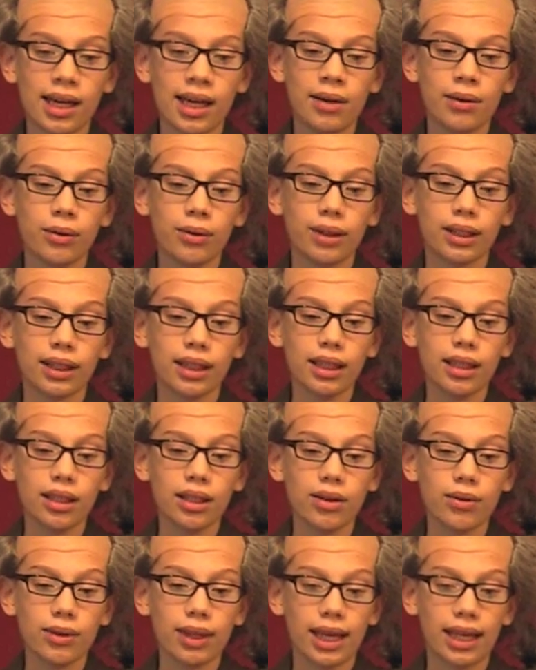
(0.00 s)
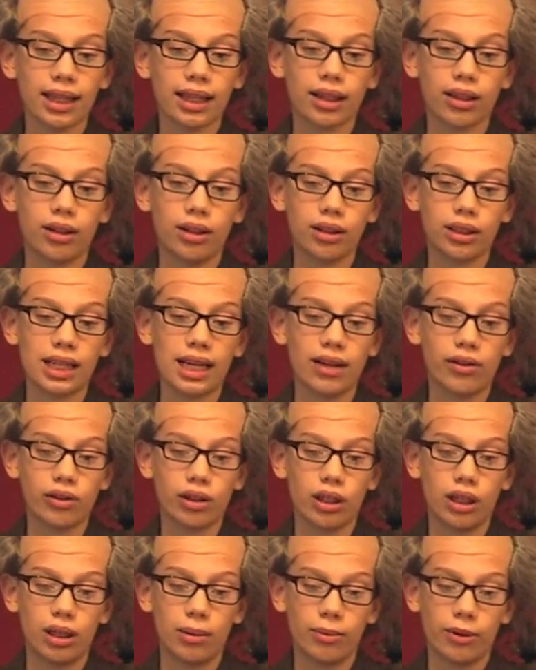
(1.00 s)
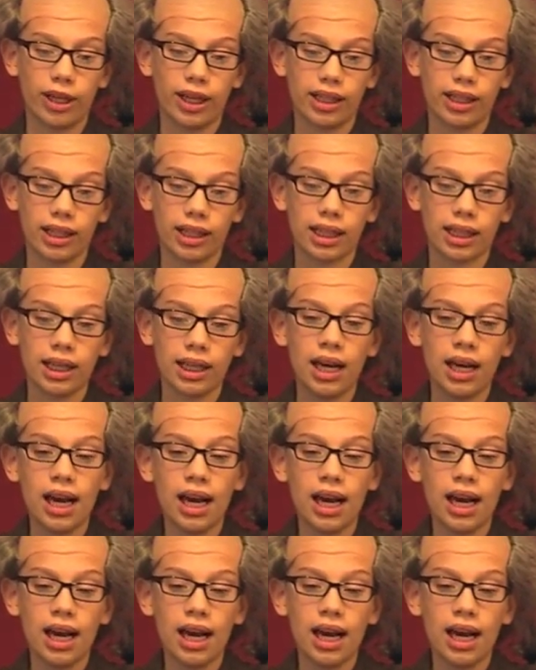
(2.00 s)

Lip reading: I will sing you that song now, comrades.